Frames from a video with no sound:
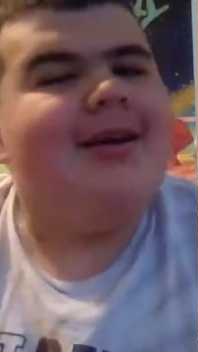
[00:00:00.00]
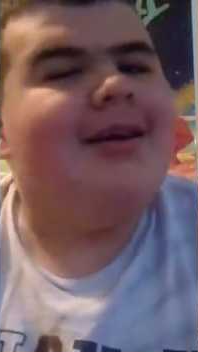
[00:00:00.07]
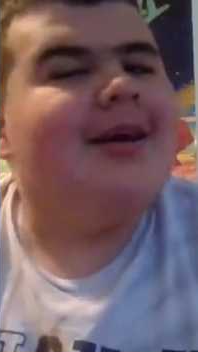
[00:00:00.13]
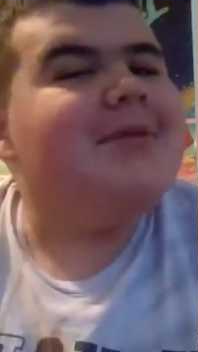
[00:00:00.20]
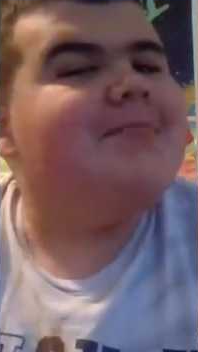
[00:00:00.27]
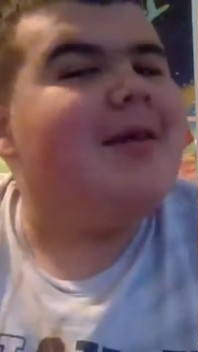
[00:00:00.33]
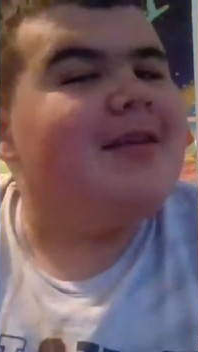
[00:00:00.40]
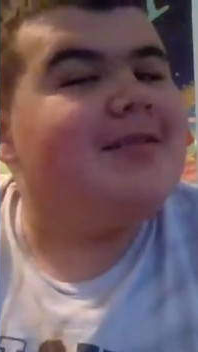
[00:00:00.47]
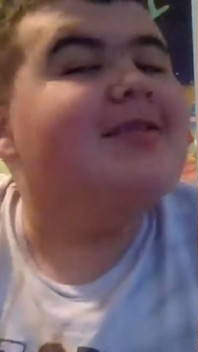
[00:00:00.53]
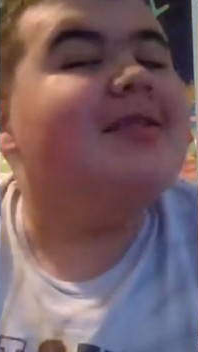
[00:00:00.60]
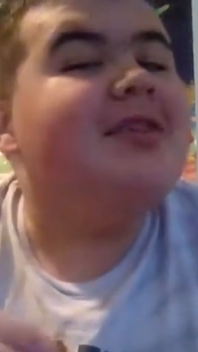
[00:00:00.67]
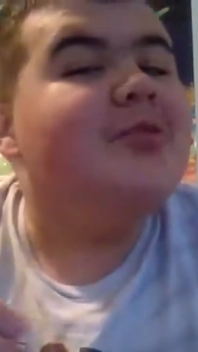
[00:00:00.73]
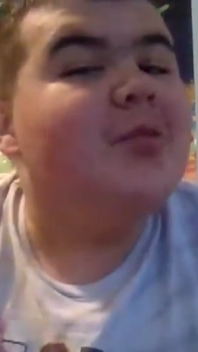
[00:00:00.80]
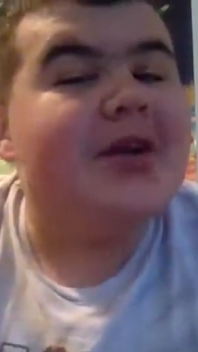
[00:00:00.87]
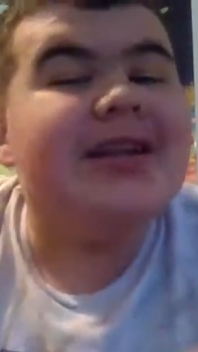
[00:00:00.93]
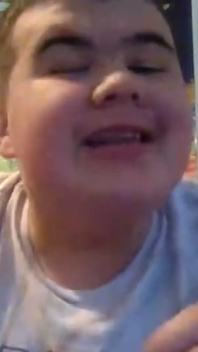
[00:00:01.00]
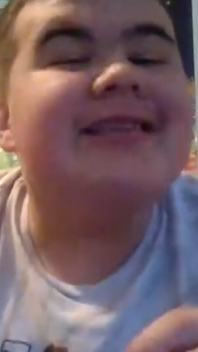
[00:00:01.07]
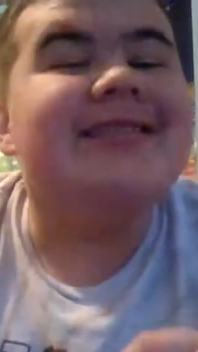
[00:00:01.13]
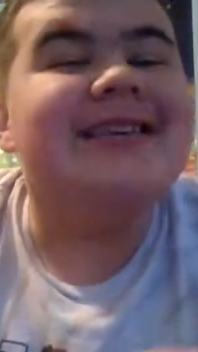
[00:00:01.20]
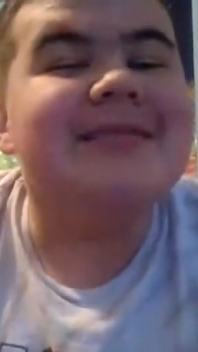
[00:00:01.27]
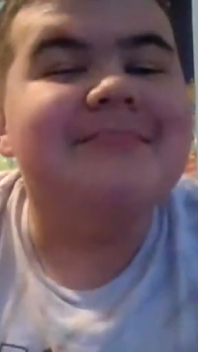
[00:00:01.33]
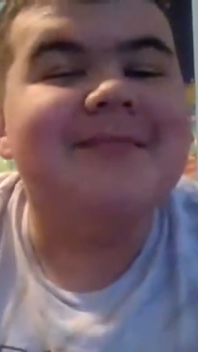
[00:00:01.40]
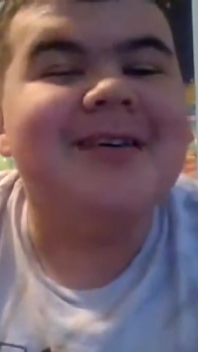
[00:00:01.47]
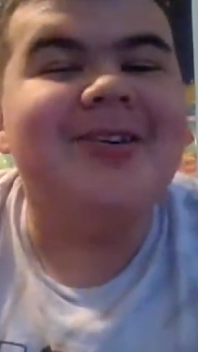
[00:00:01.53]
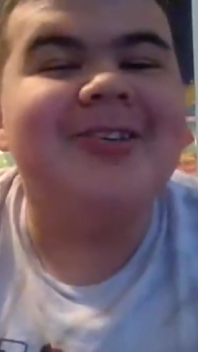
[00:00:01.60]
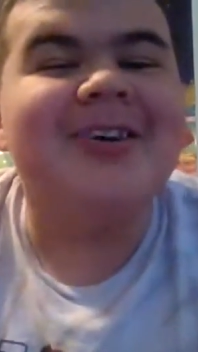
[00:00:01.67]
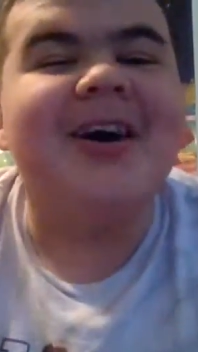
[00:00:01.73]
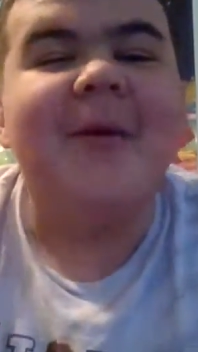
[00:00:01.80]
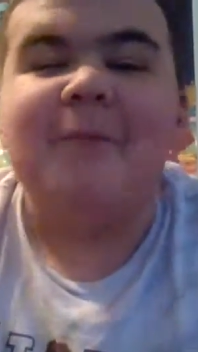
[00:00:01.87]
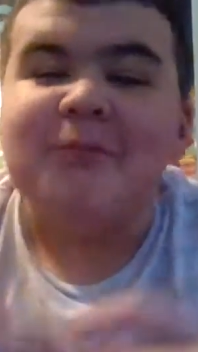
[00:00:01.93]
And basically, when they see
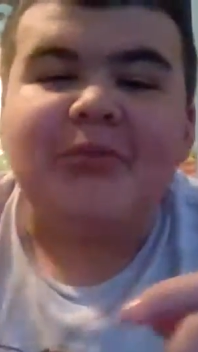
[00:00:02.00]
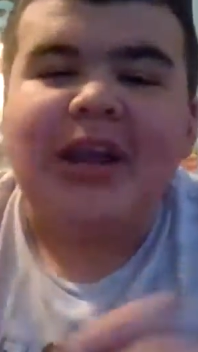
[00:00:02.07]
milk,